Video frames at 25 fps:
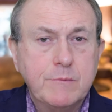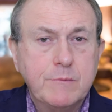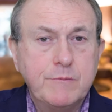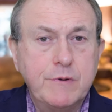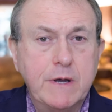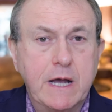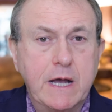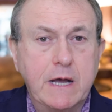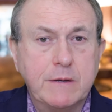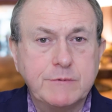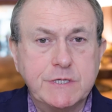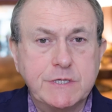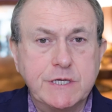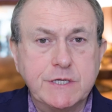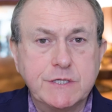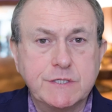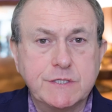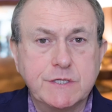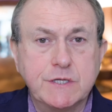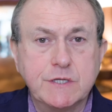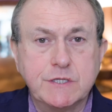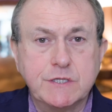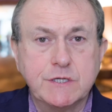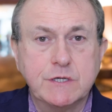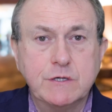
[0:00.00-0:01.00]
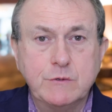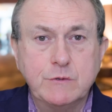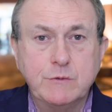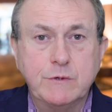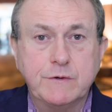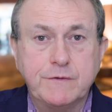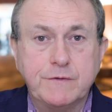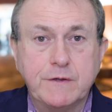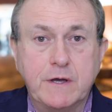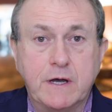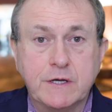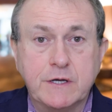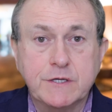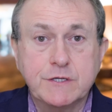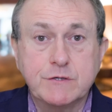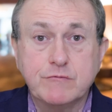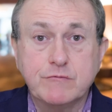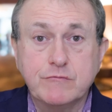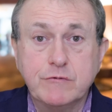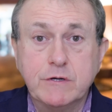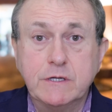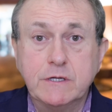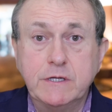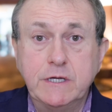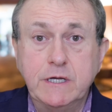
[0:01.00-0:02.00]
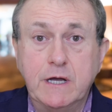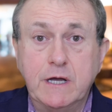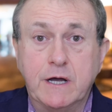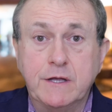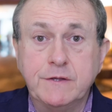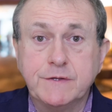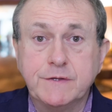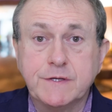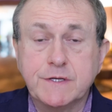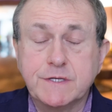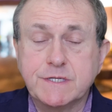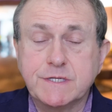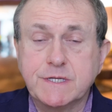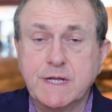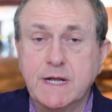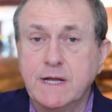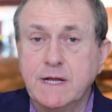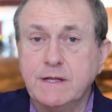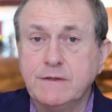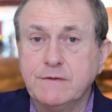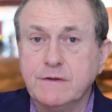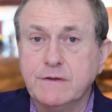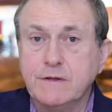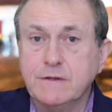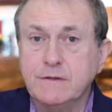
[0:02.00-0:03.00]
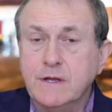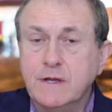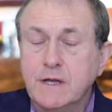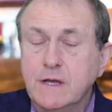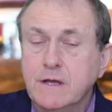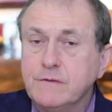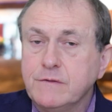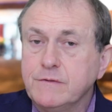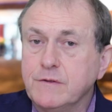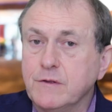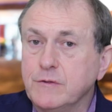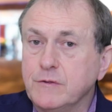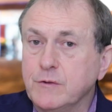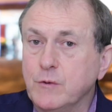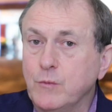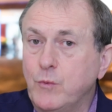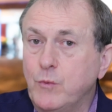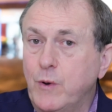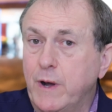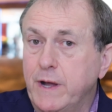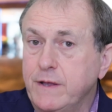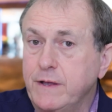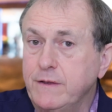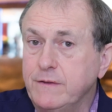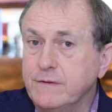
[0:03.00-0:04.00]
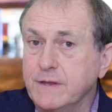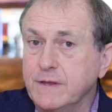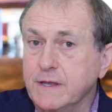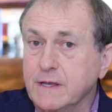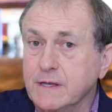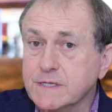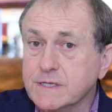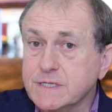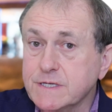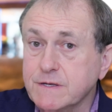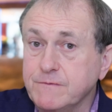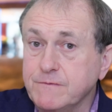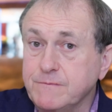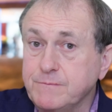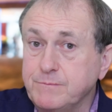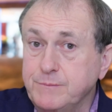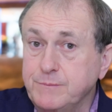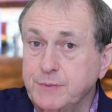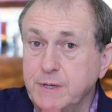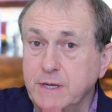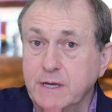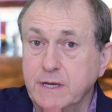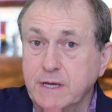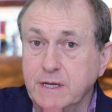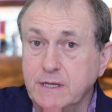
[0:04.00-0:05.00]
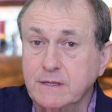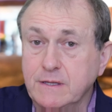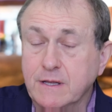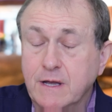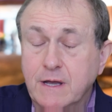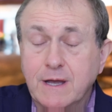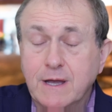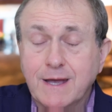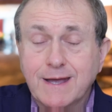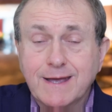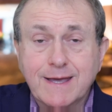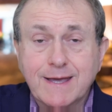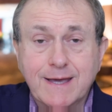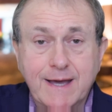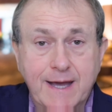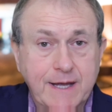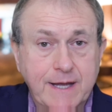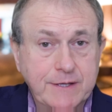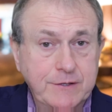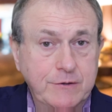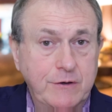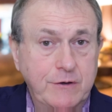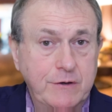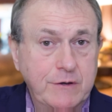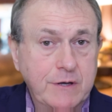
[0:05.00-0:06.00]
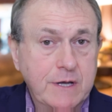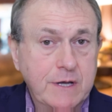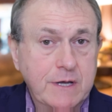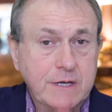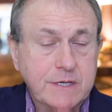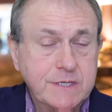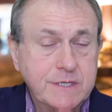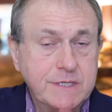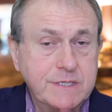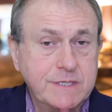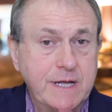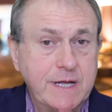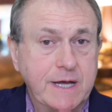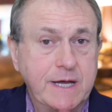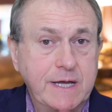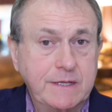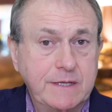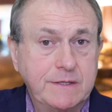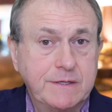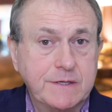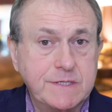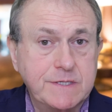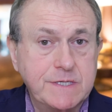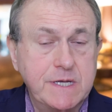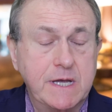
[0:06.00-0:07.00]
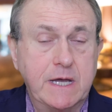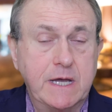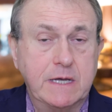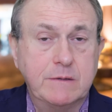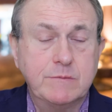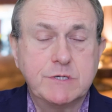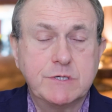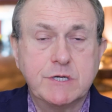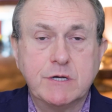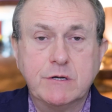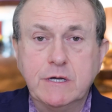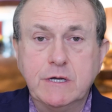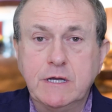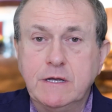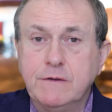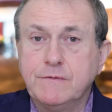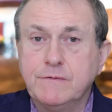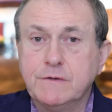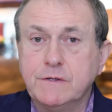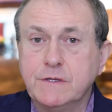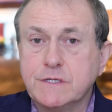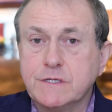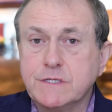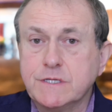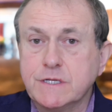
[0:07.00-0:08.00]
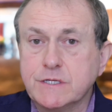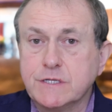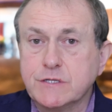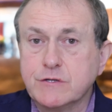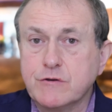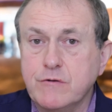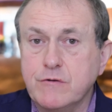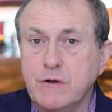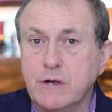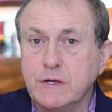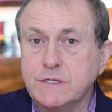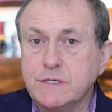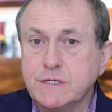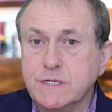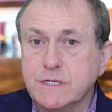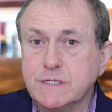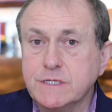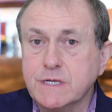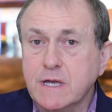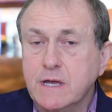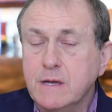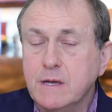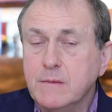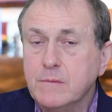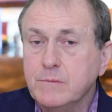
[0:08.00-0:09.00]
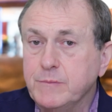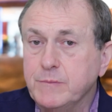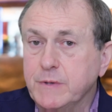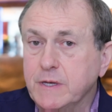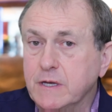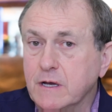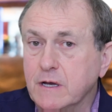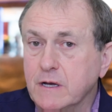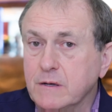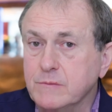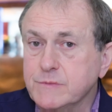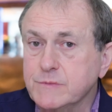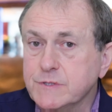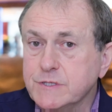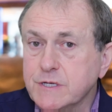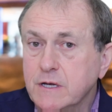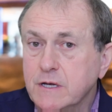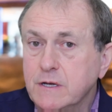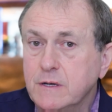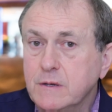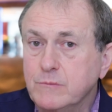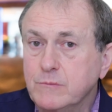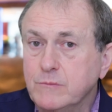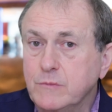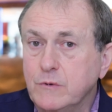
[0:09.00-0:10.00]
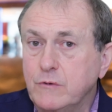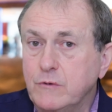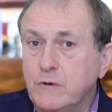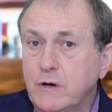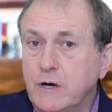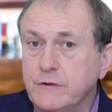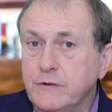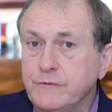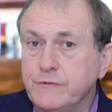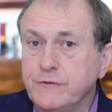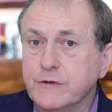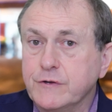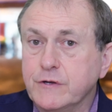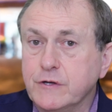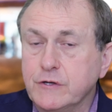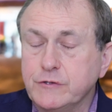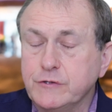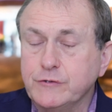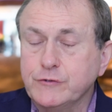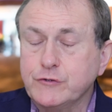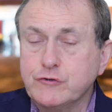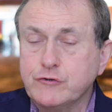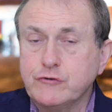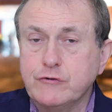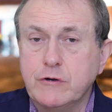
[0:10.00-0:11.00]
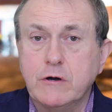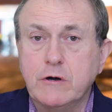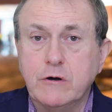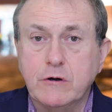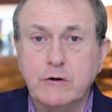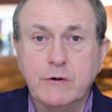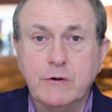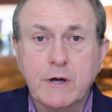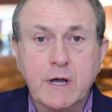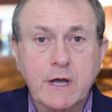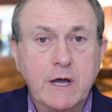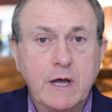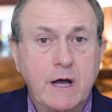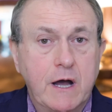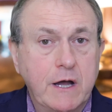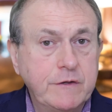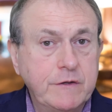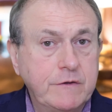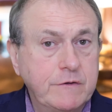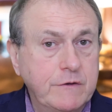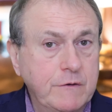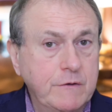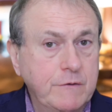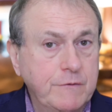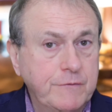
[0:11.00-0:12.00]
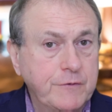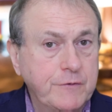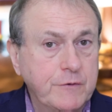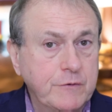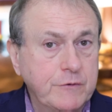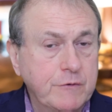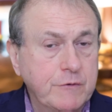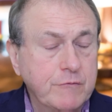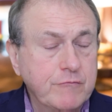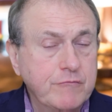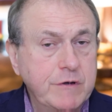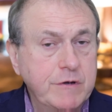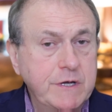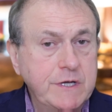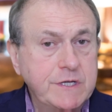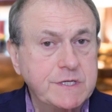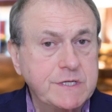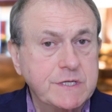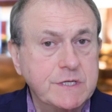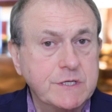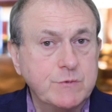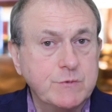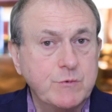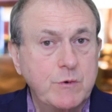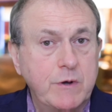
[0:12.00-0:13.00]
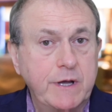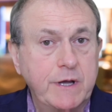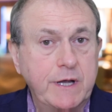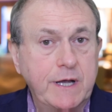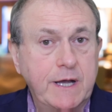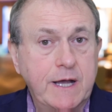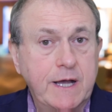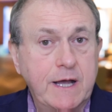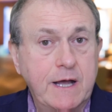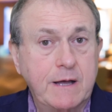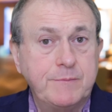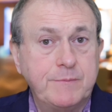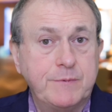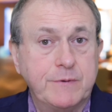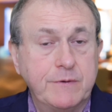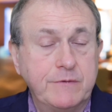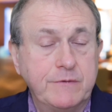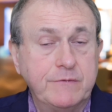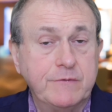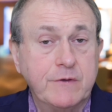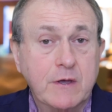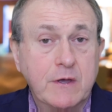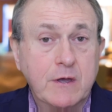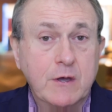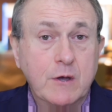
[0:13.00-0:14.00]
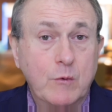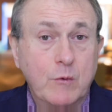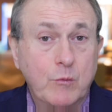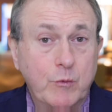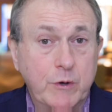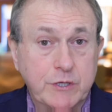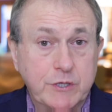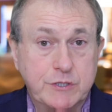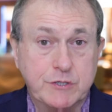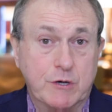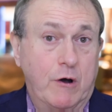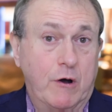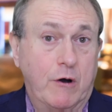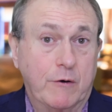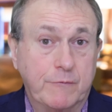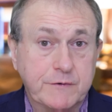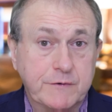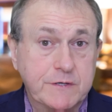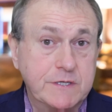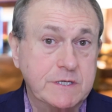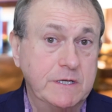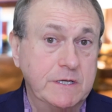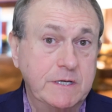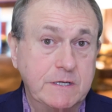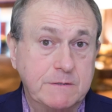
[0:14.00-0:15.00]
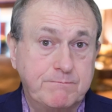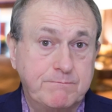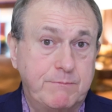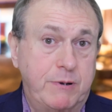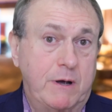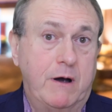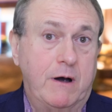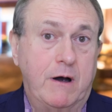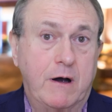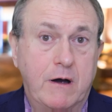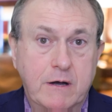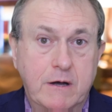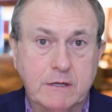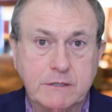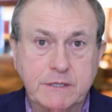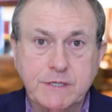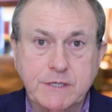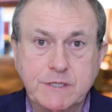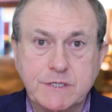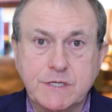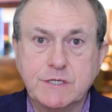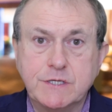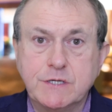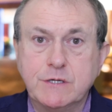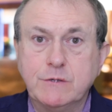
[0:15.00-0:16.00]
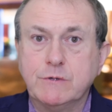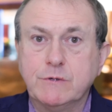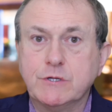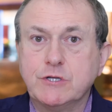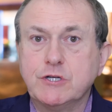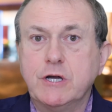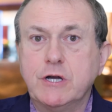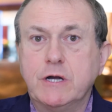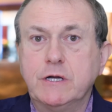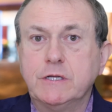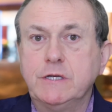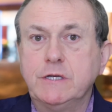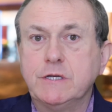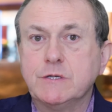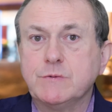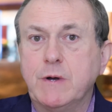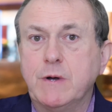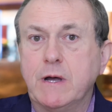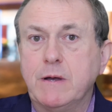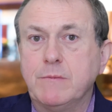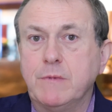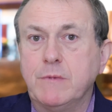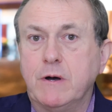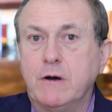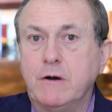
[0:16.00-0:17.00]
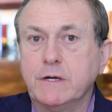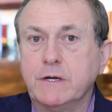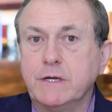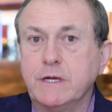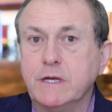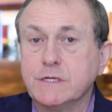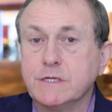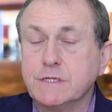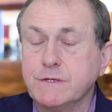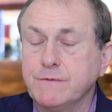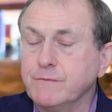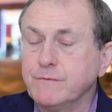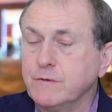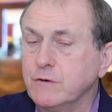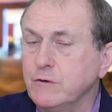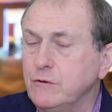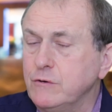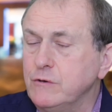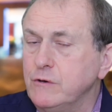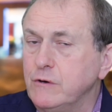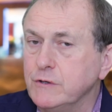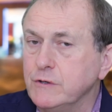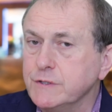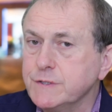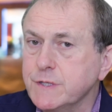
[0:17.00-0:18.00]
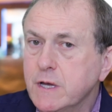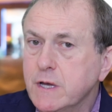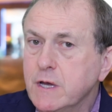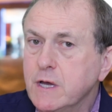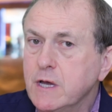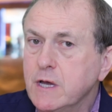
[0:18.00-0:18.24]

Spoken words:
Perhaps it's to do with us really understanding that the way things have been cannot stay the same. So even as this crisis becomes more under control, I do feel the reasons why it happened, which obviously is partly to do with Chinese wet markets, of course,